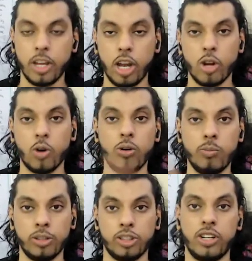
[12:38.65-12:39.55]
in your own
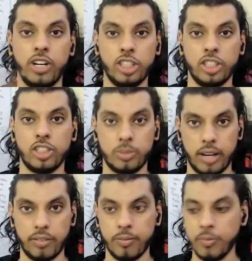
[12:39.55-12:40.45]
personal relationships
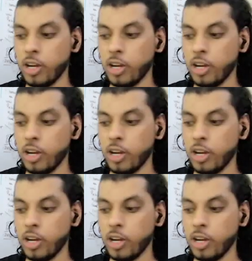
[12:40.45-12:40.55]
life.